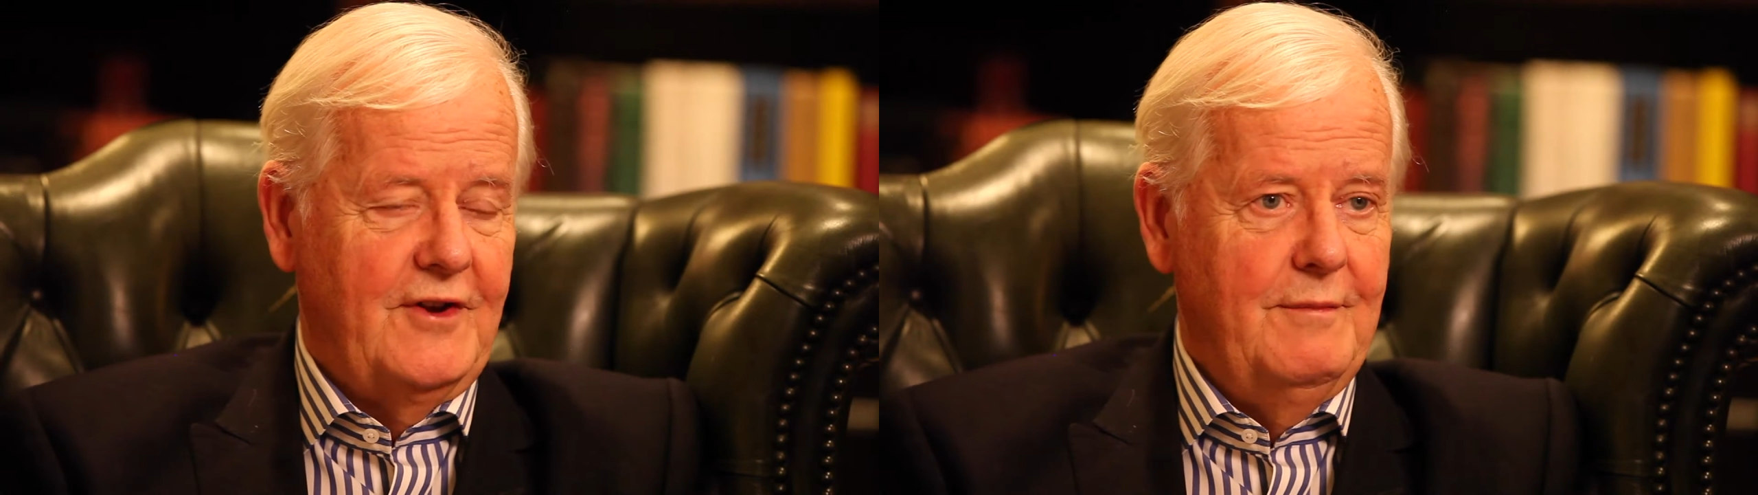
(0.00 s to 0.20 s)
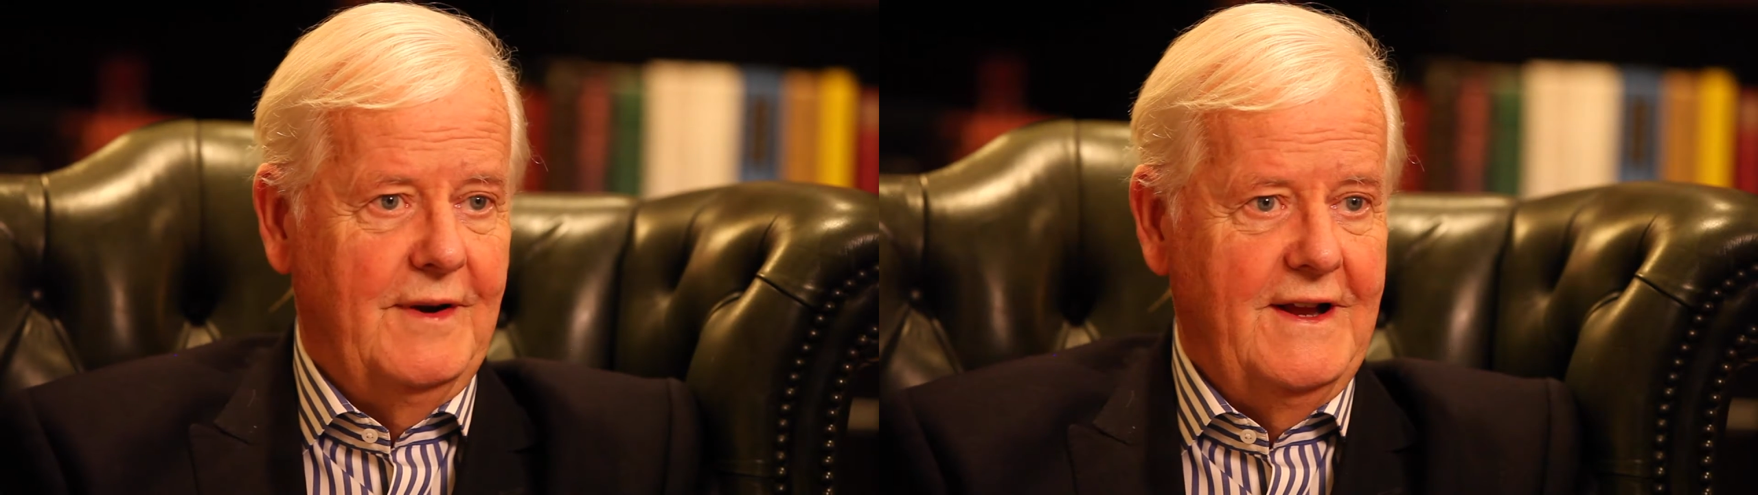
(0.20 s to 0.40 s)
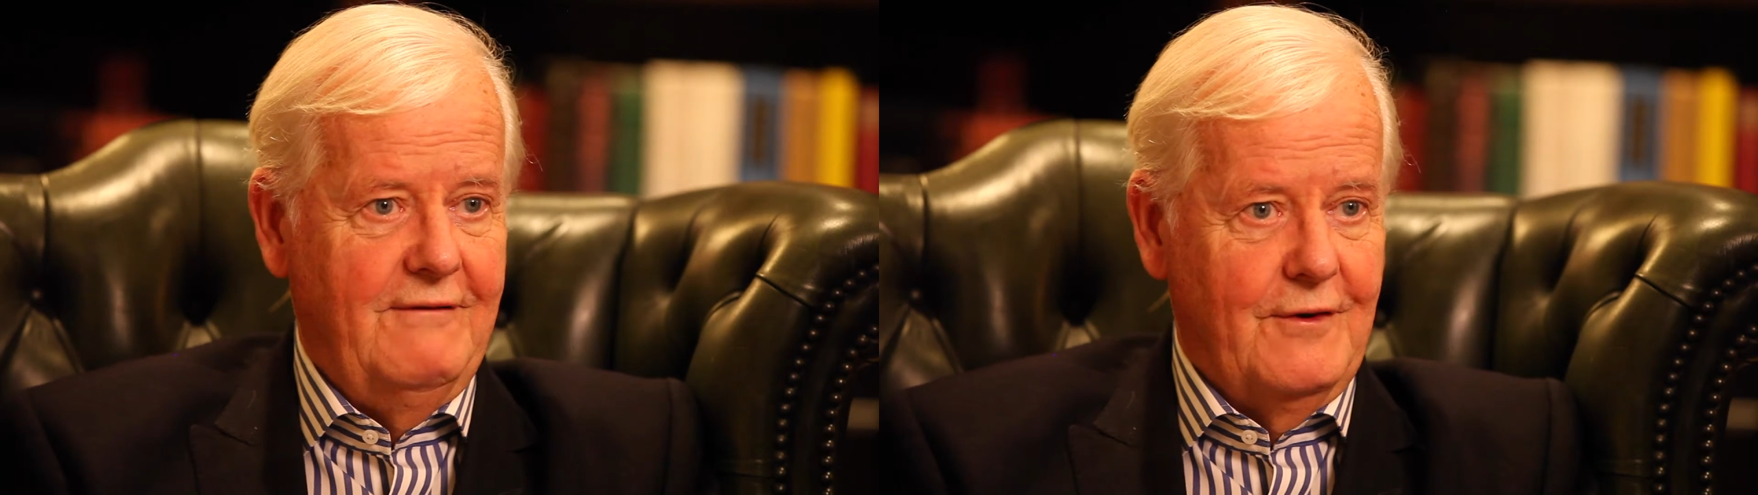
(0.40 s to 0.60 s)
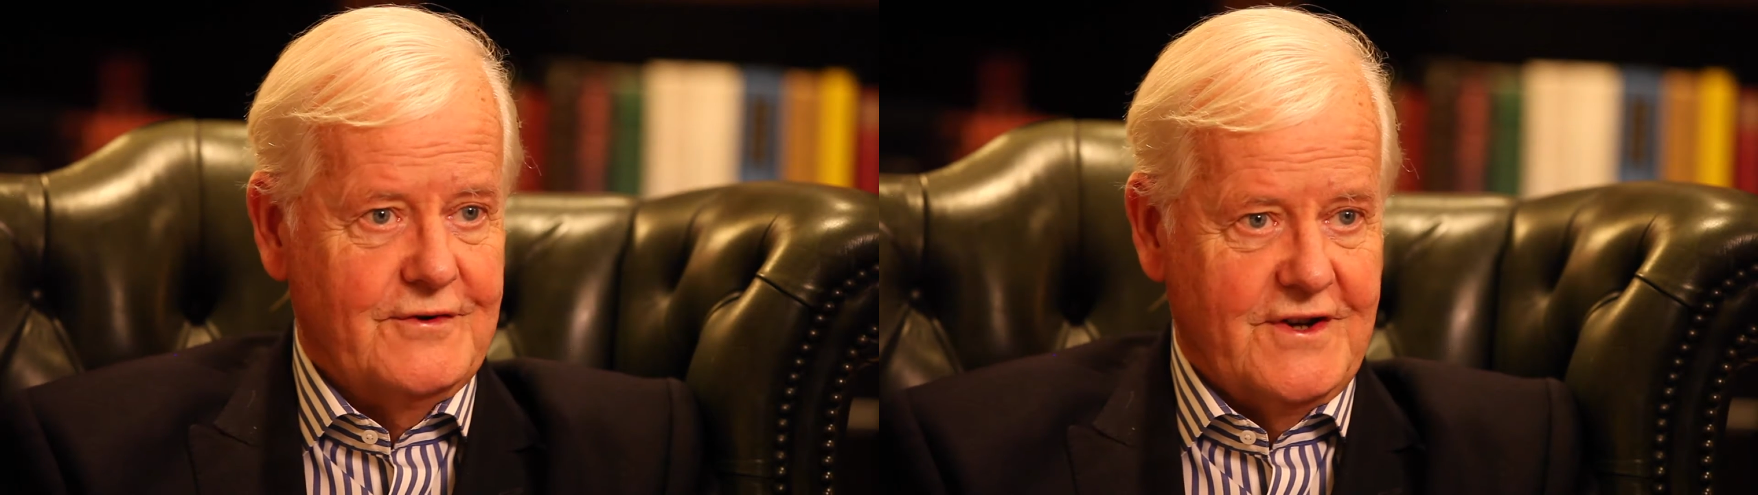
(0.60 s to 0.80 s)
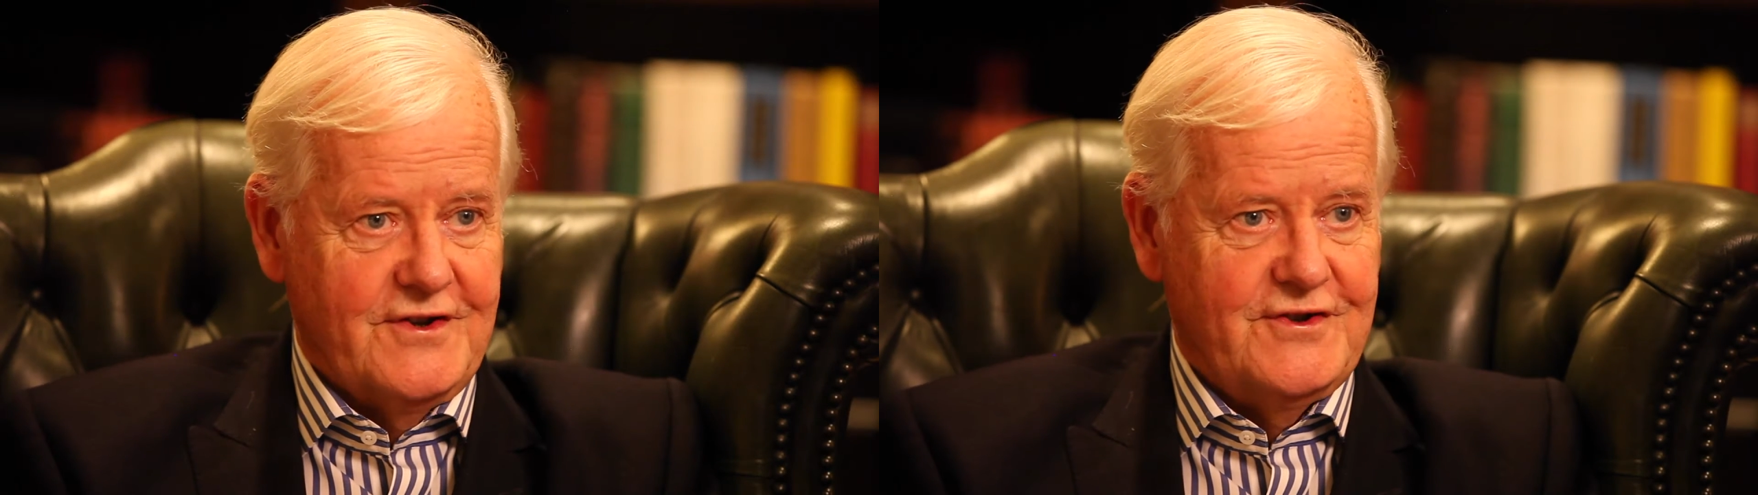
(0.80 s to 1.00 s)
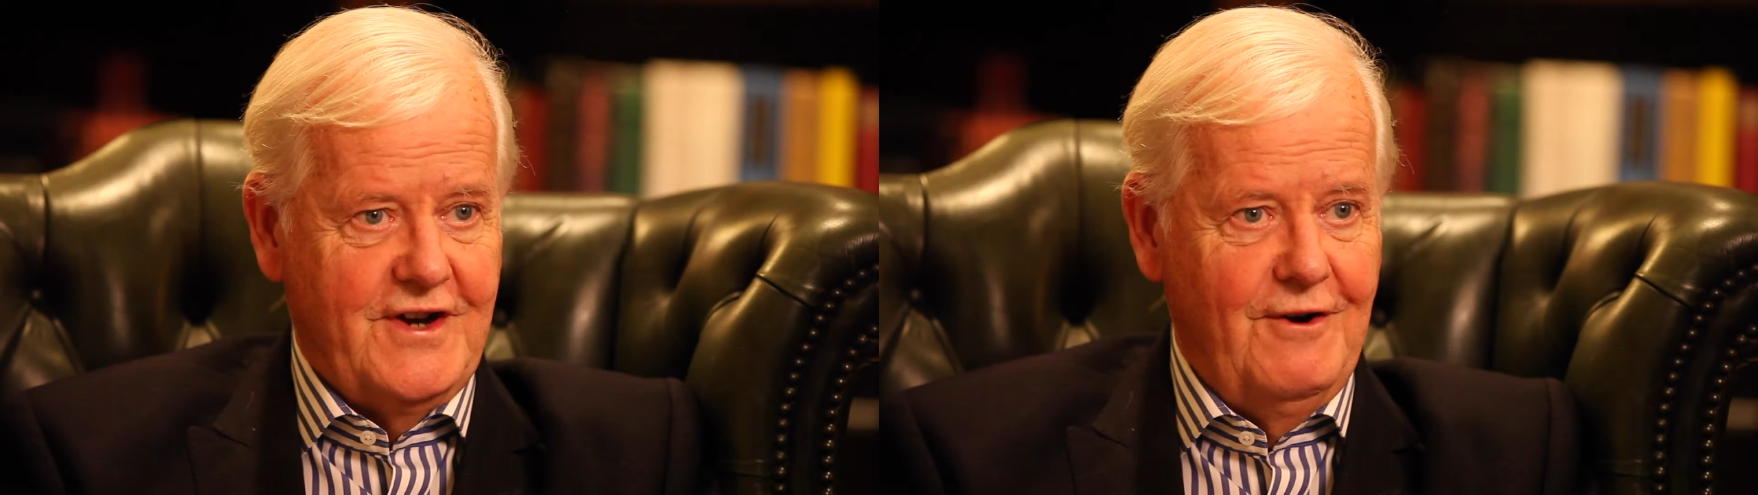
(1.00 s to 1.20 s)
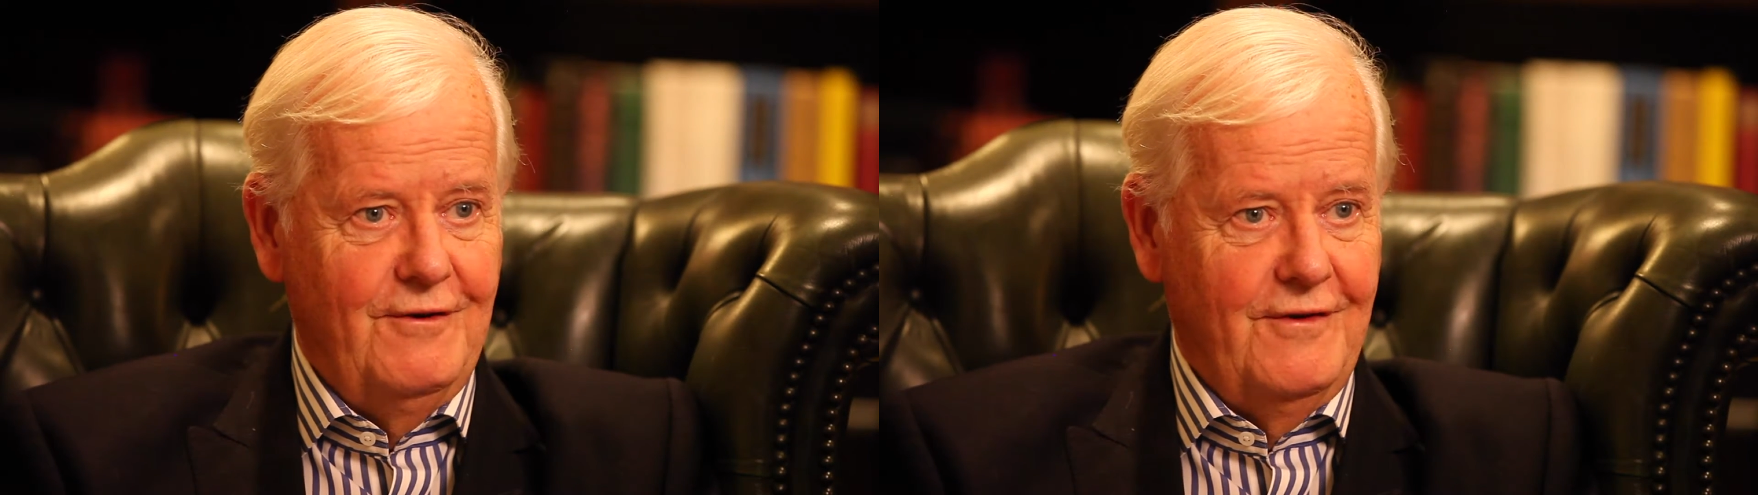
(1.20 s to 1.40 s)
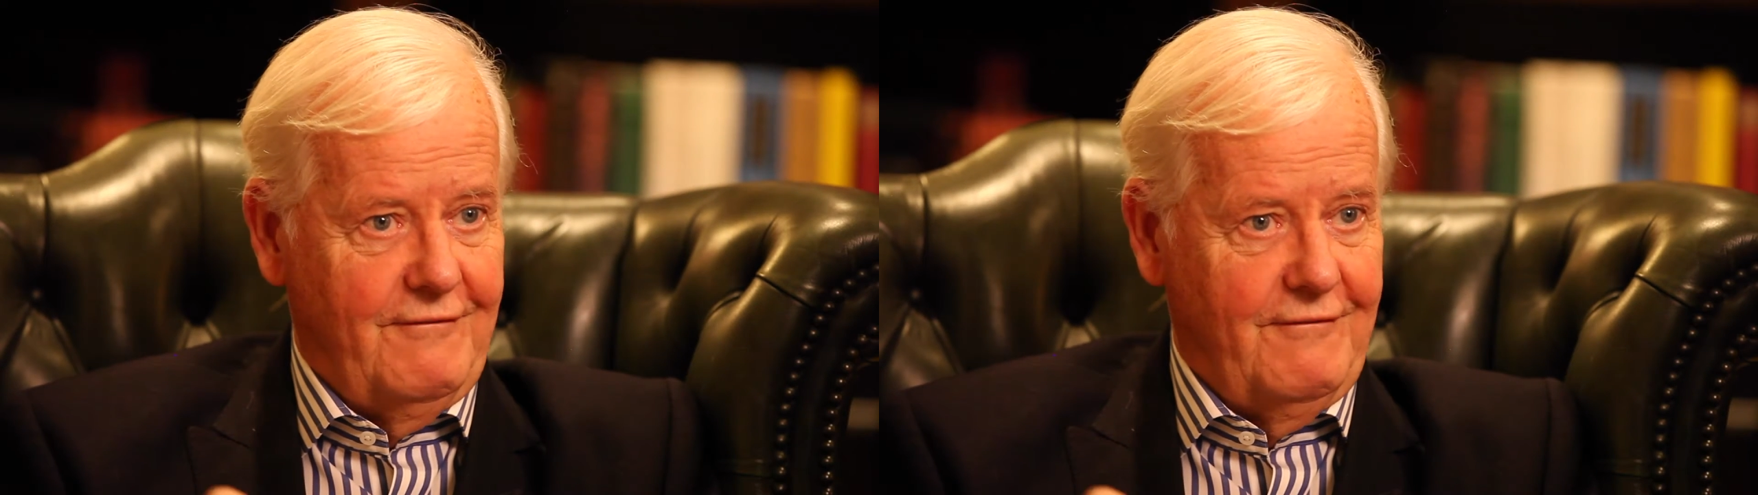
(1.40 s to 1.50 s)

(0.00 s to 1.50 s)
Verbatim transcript: they believed there was a stone,